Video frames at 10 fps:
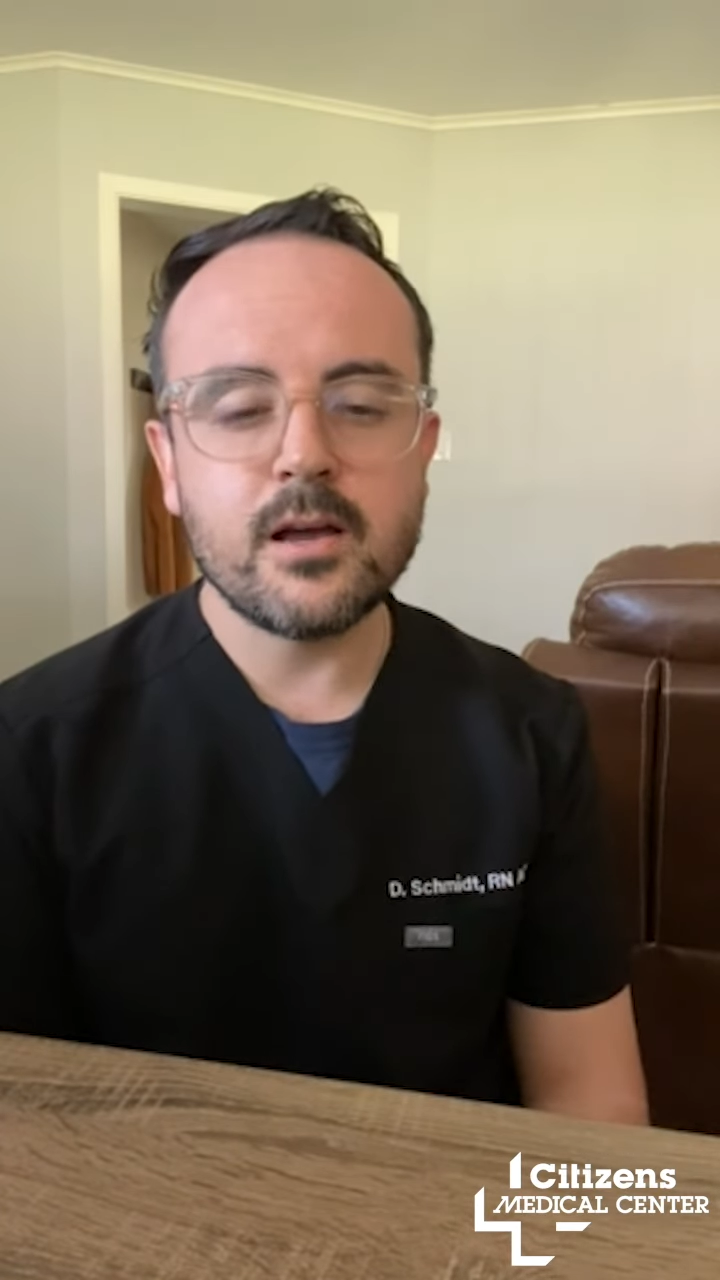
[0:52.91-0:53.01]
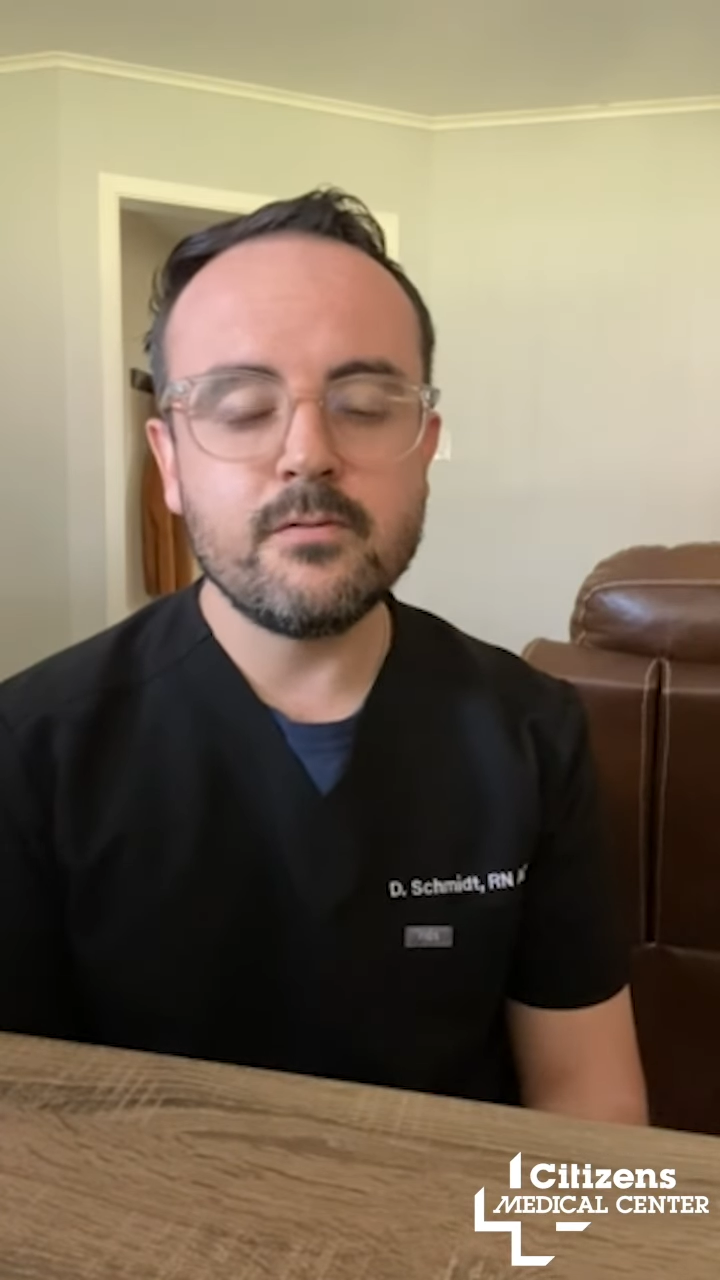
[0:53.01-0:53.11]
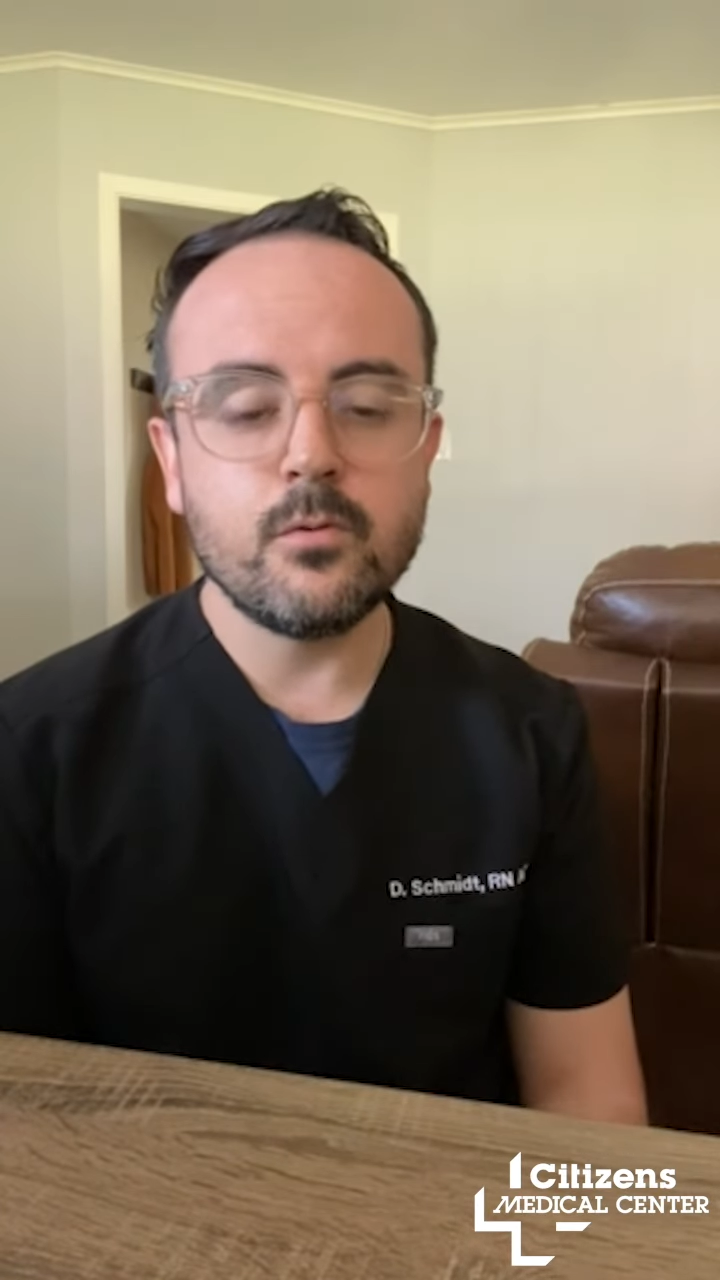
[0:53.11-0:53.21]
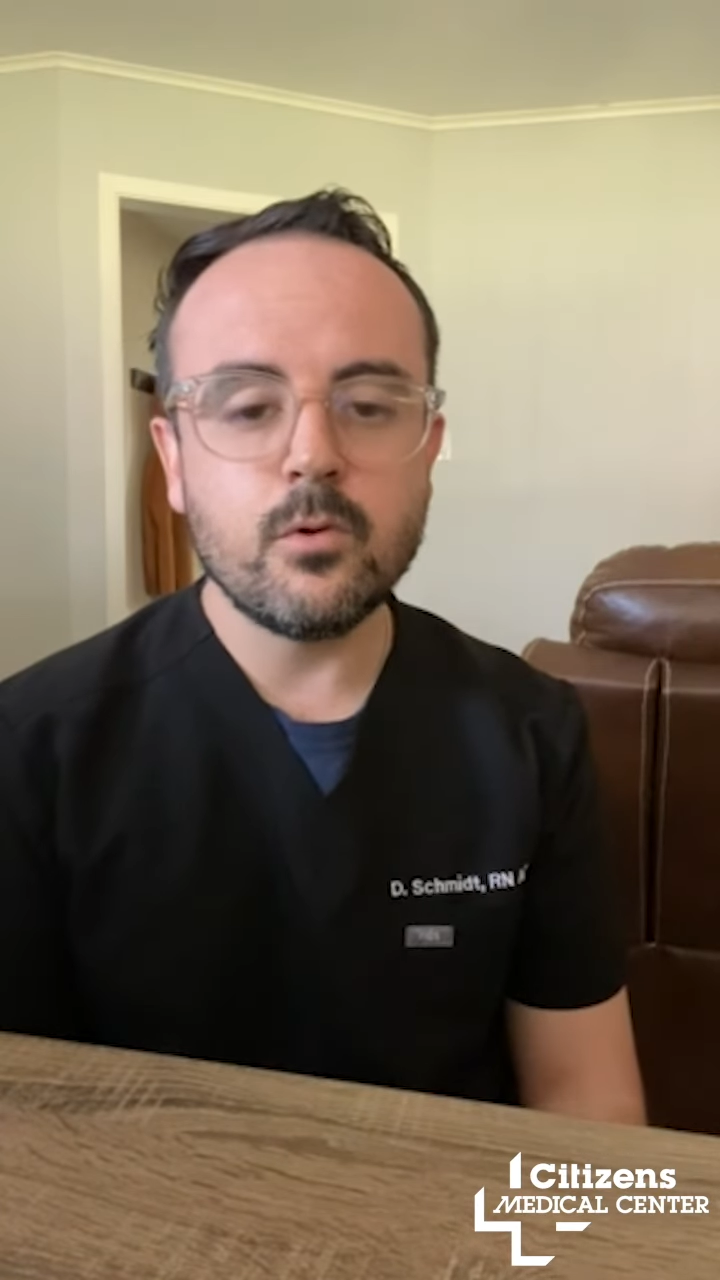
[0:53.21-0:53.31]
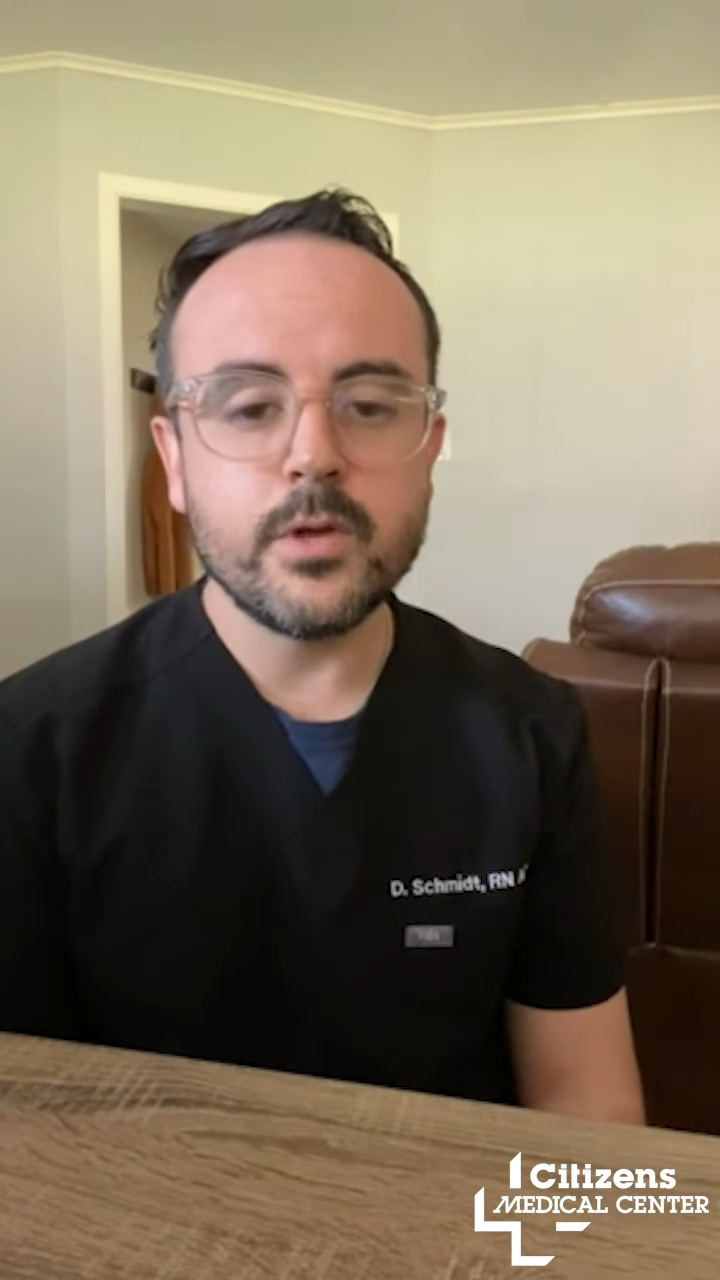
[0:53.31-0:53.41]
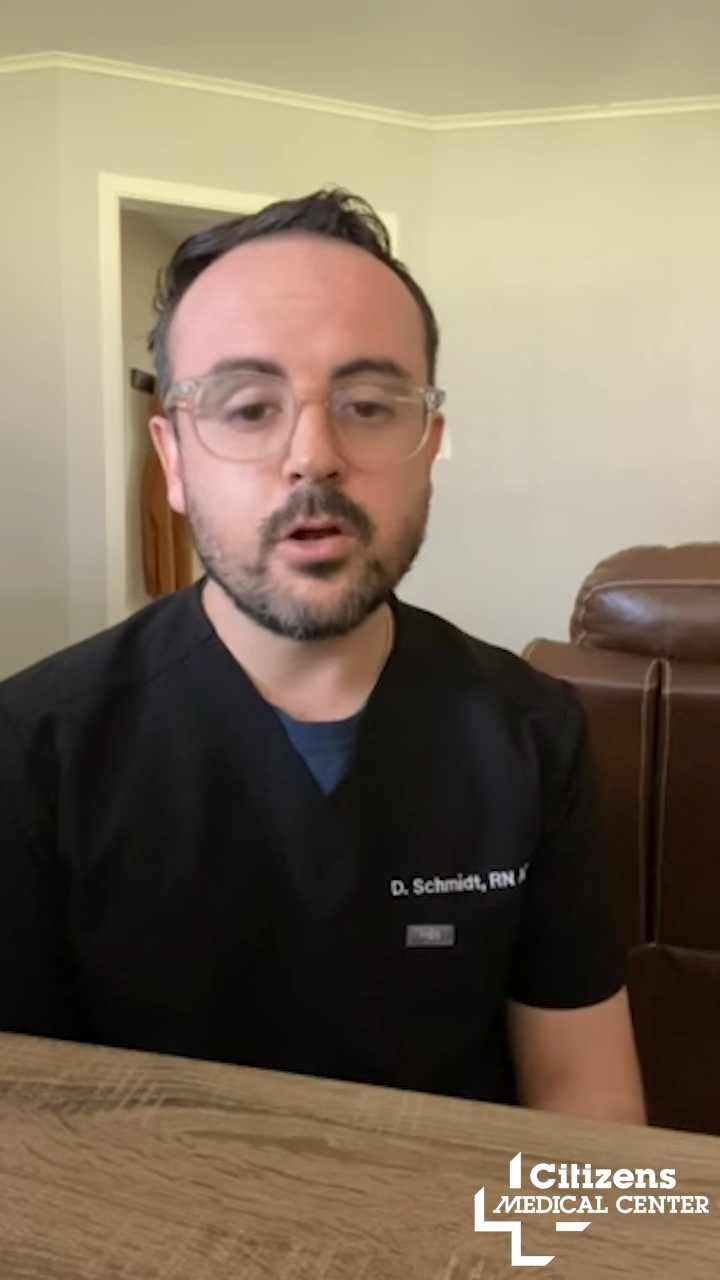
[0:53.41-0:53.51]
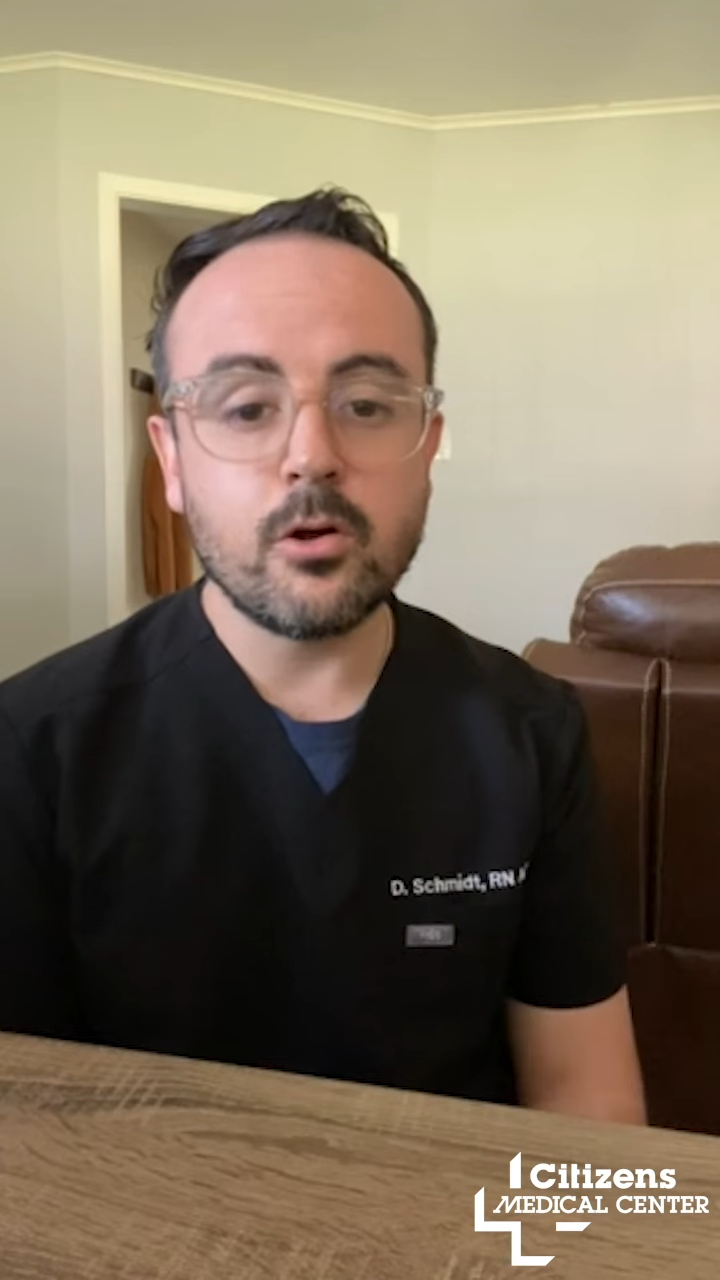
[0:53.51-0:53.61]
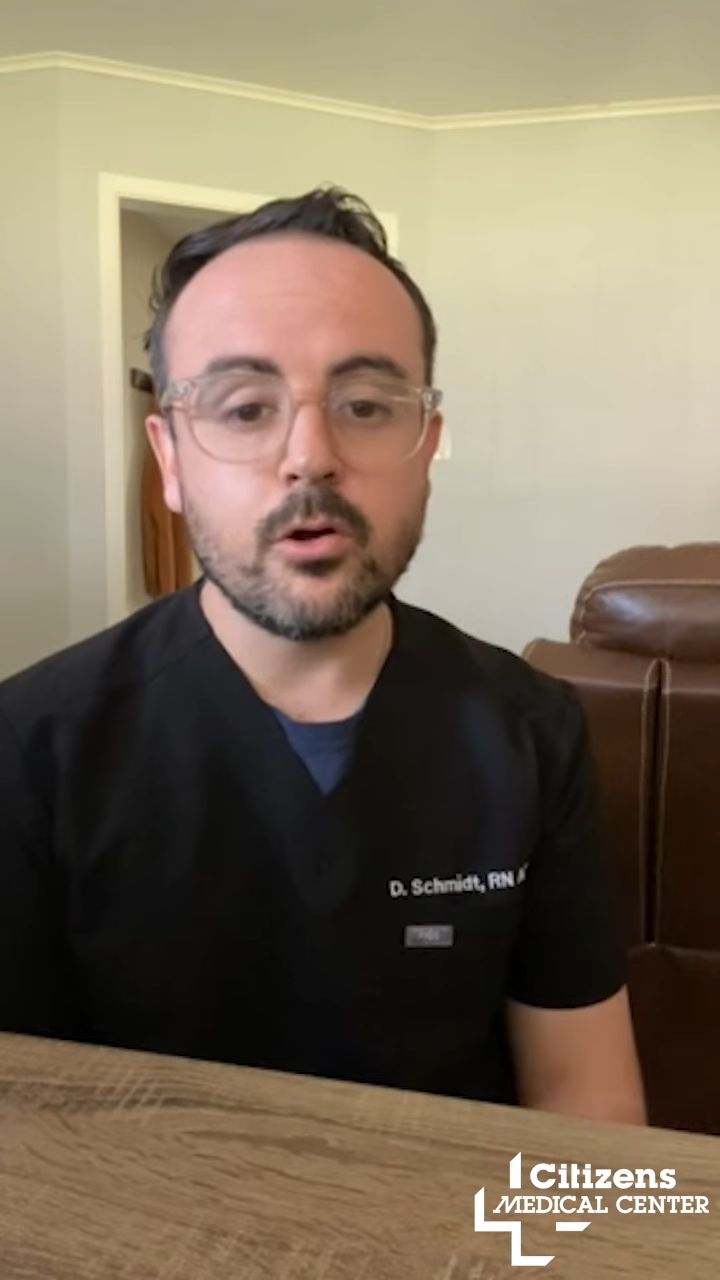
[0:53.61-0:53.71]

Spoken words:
and what we call